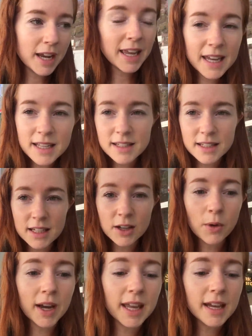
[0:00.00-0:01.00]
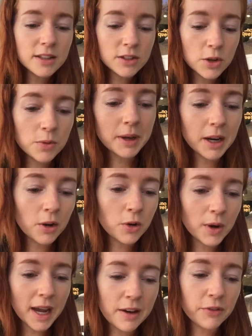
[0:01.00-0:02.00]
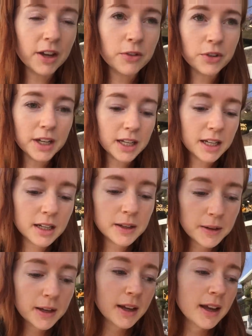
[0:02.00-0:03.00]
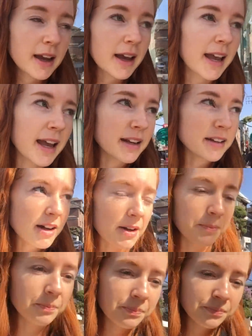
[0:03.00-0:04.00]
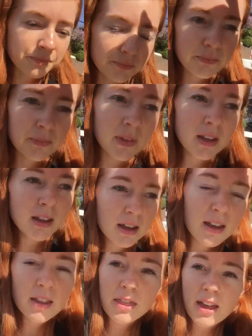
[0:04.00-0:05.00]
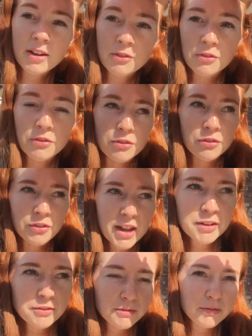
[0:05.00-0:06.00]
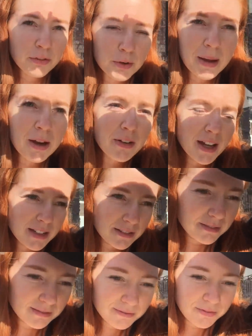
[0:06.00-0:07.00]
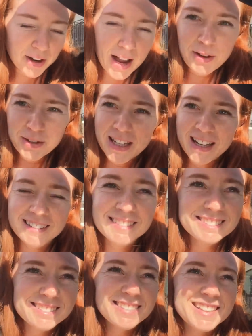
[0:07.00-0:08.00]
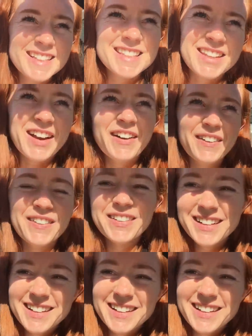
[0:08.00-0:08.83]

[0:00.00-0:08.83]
I can't see quite yet, so I'm gonna go to a cafe and read, and then fight for my right for housing. Let's go.